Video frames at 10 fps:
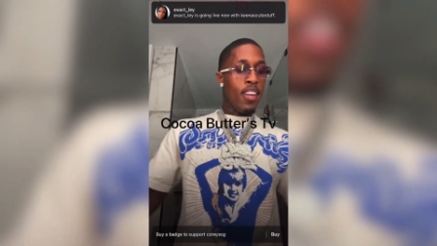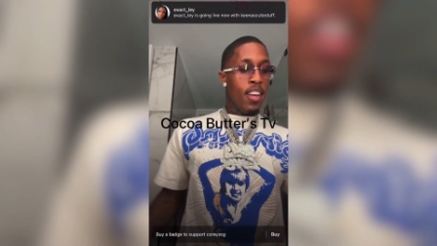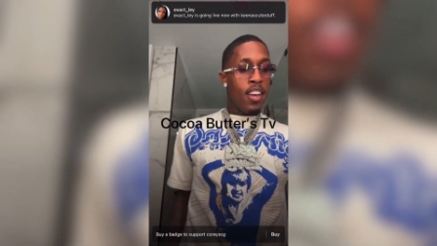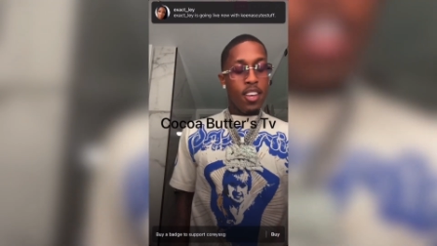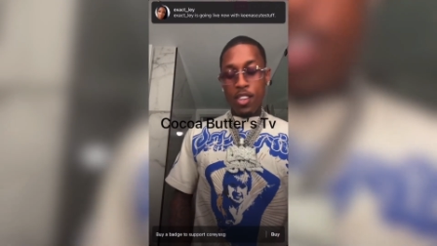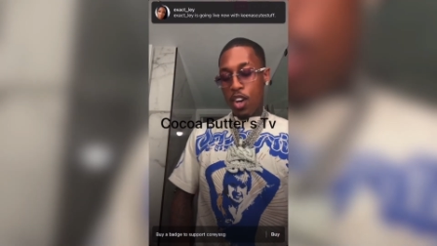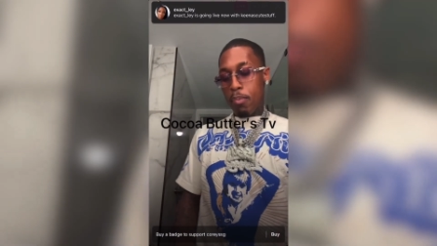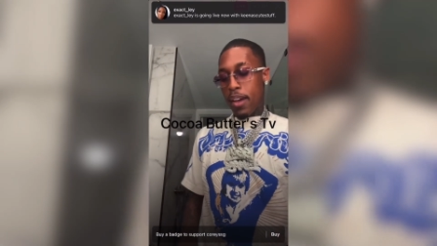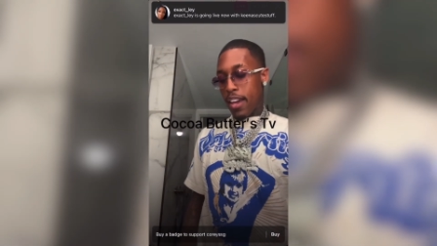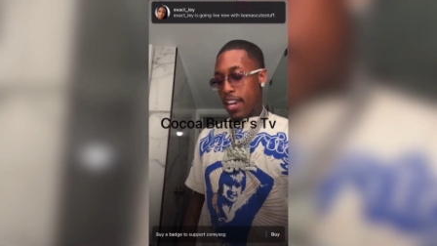you know, man,
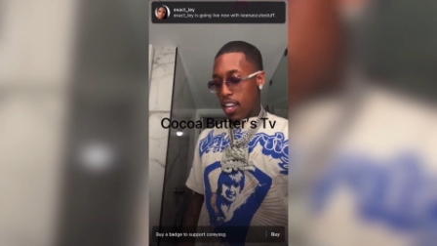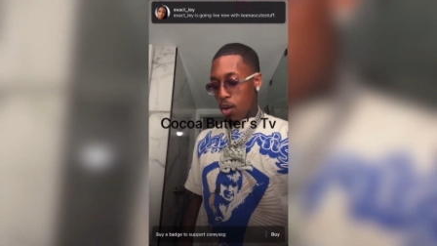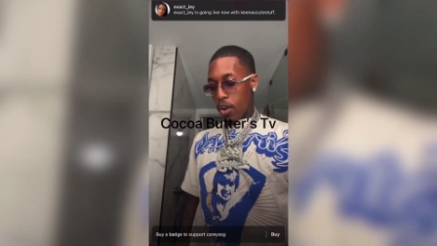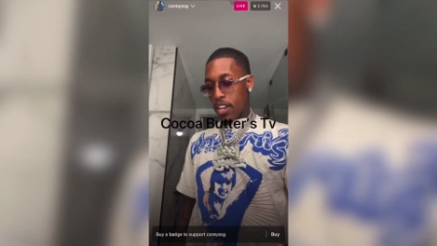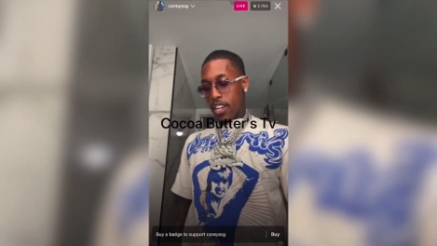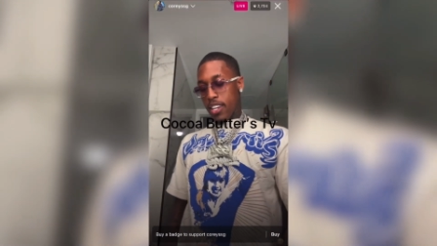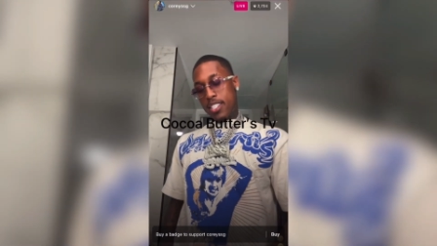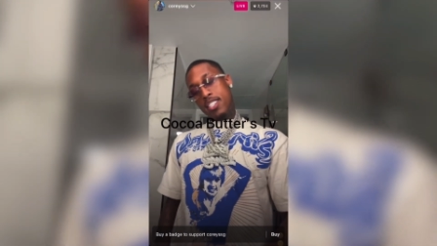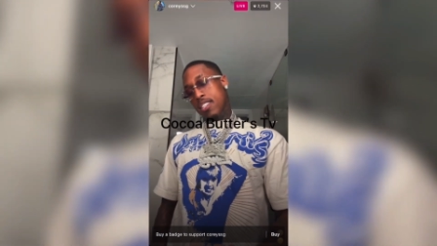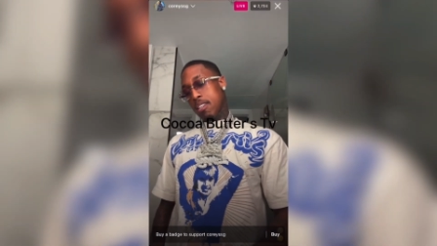it is what it is. You
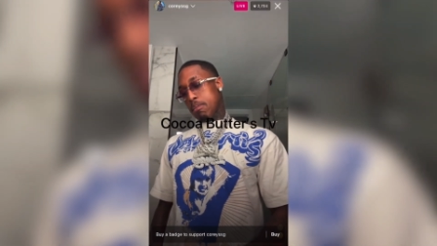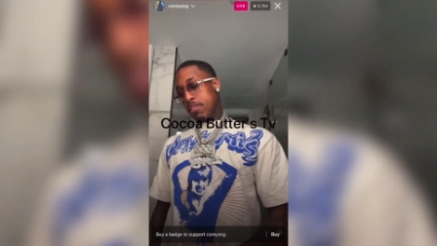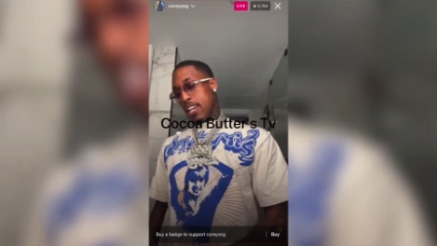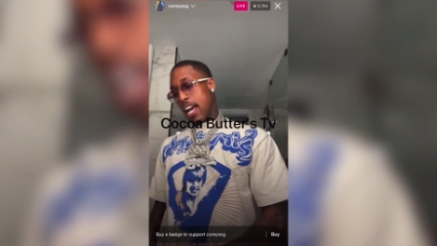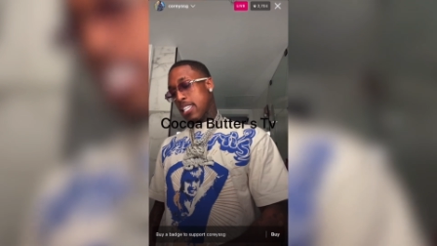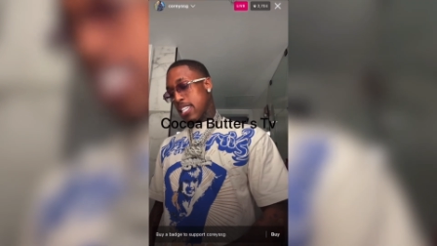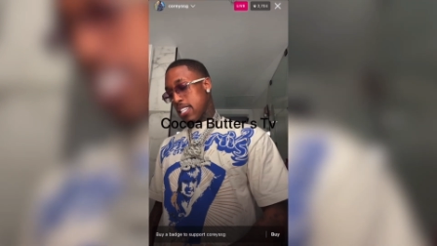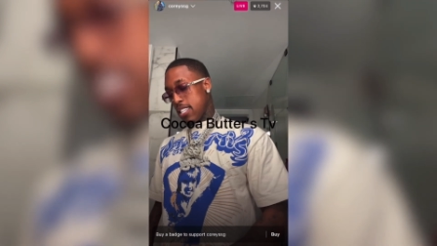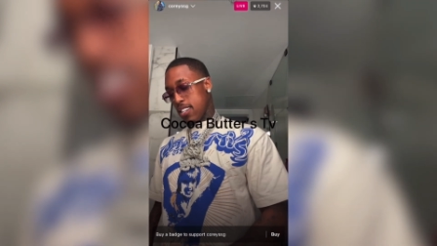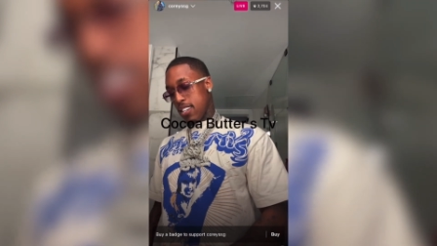know what I'm saying? I just,
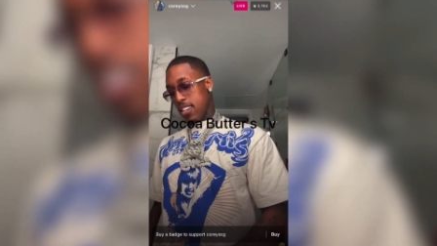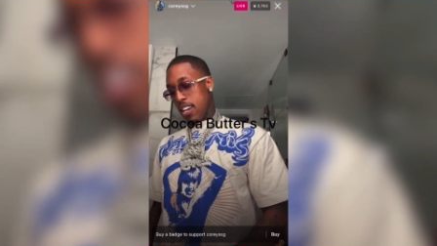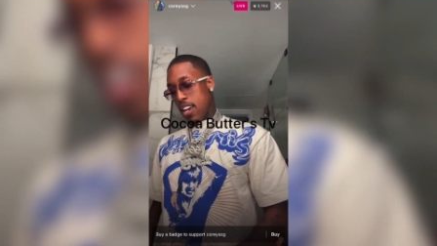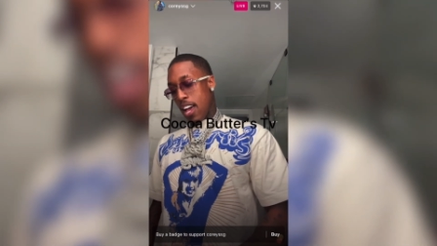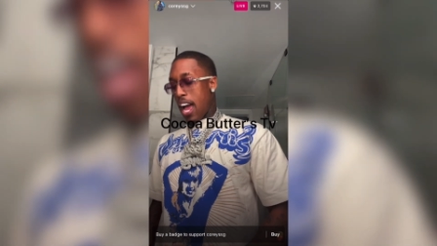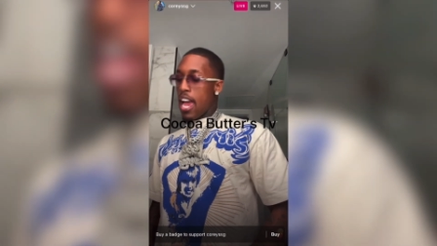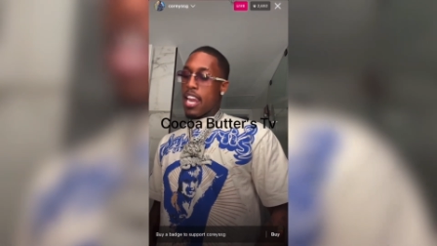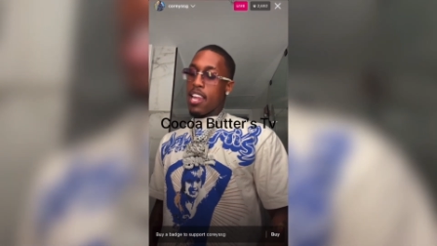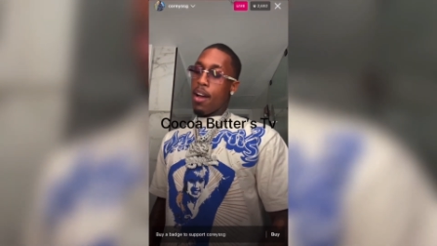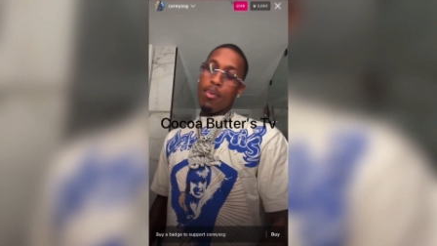I ain't,
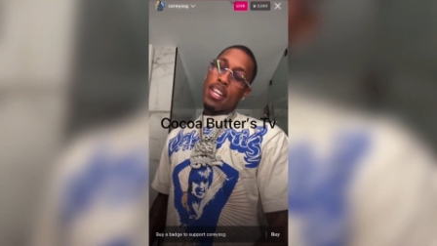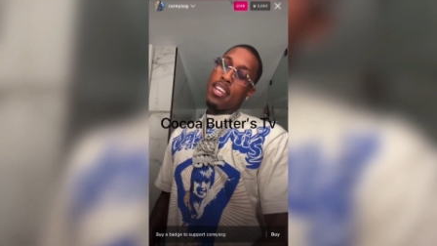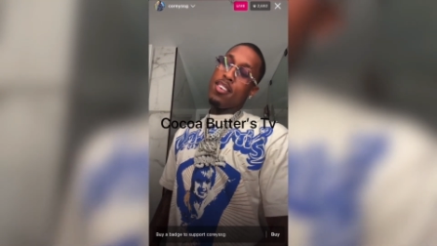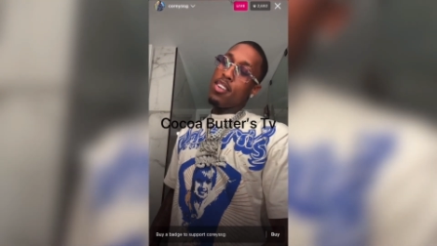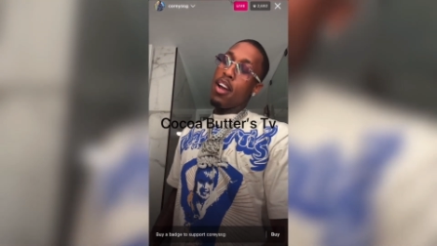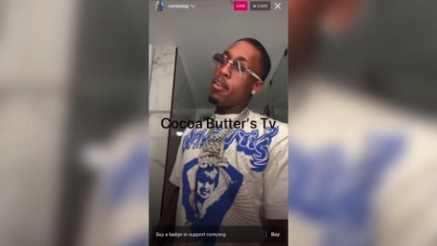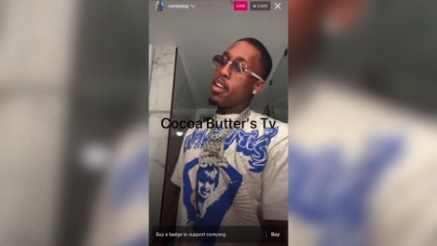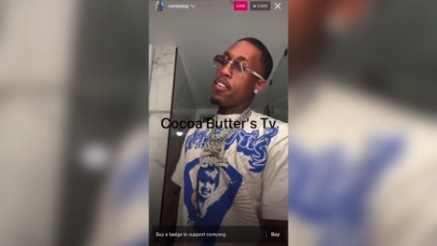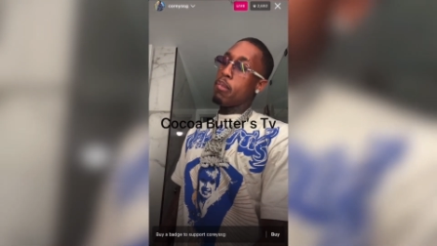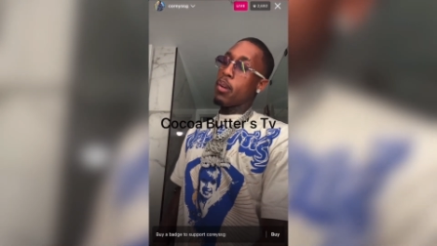I was like, you know, I ain't even
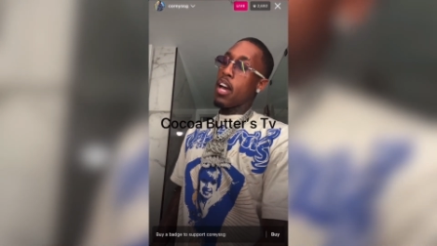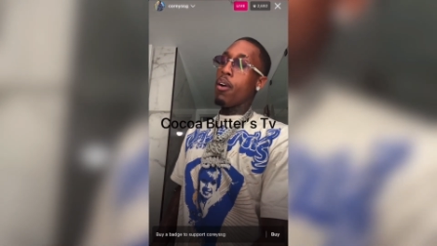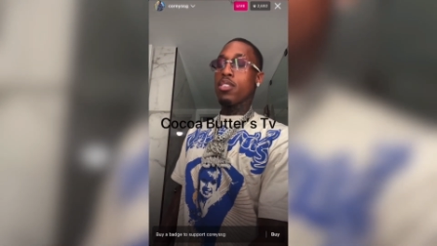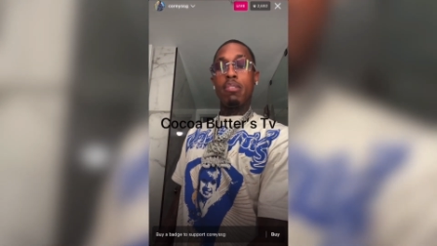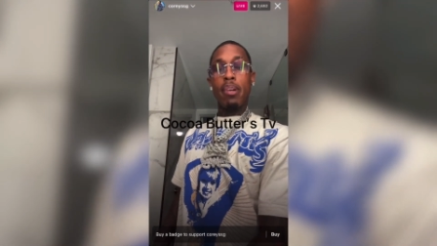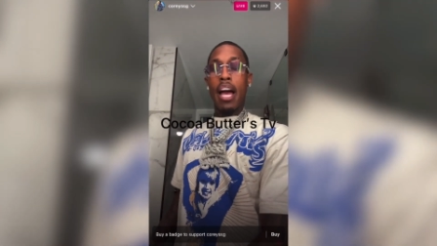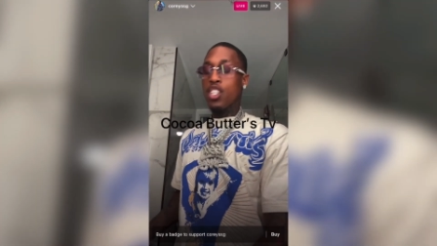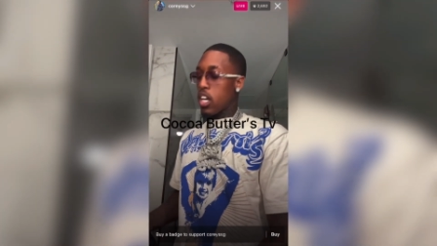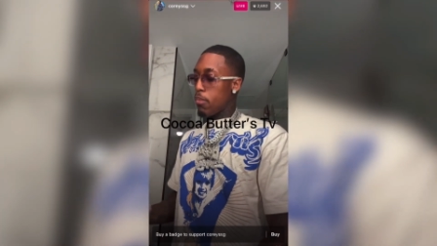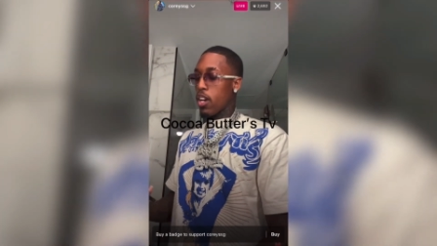make. I was gonna make. I tried to
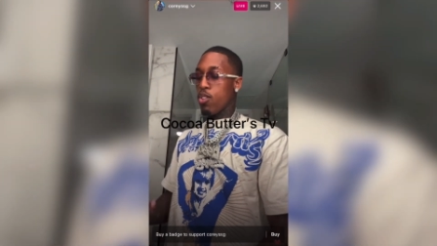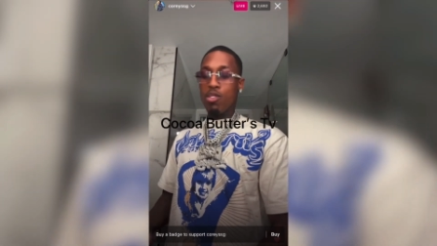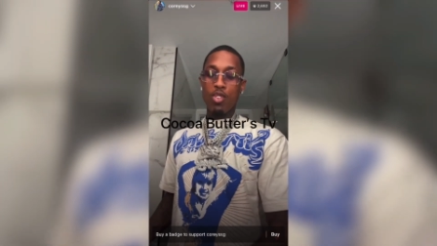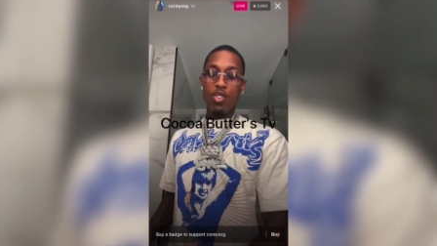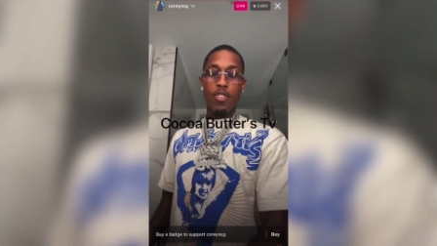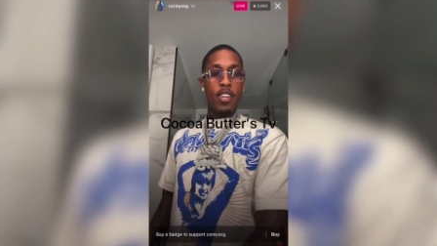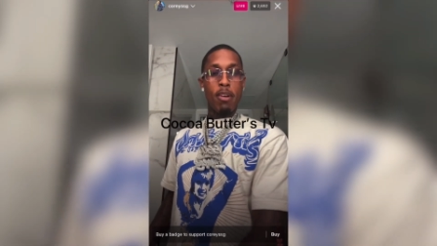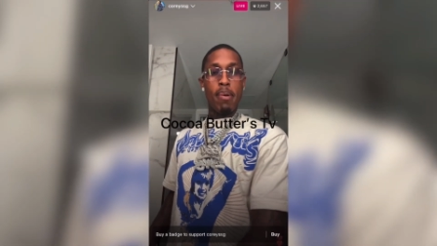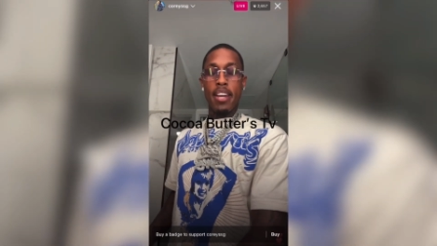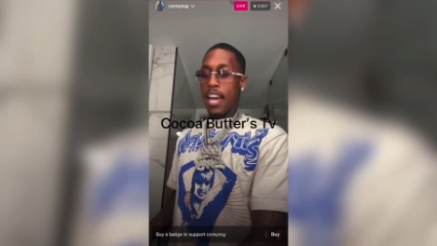make a YouTube video about
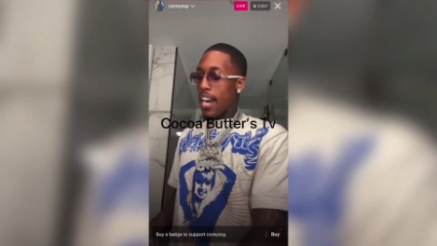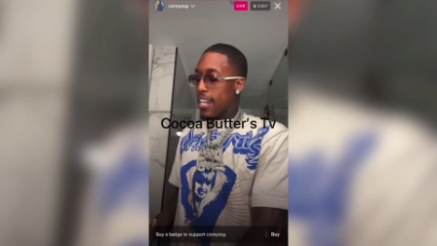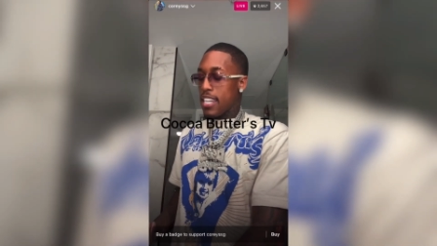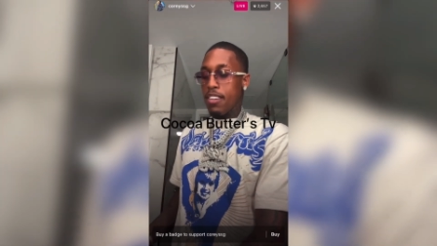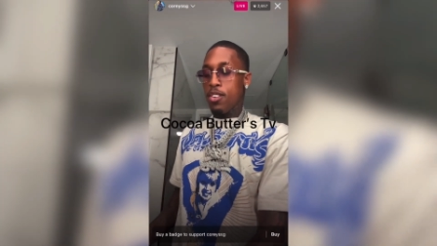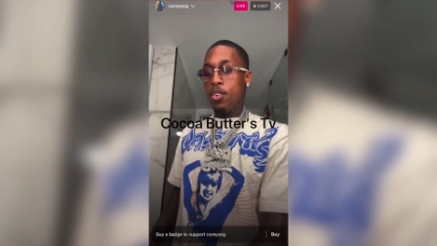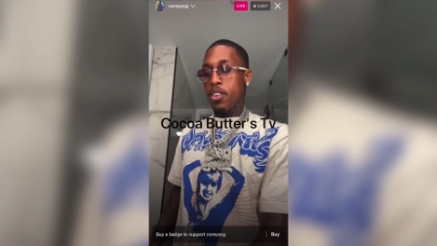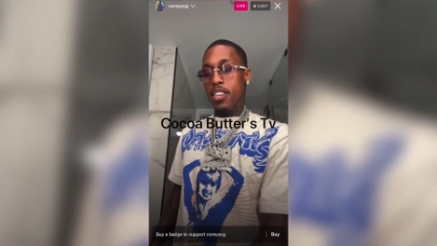it. I couldn't even do it.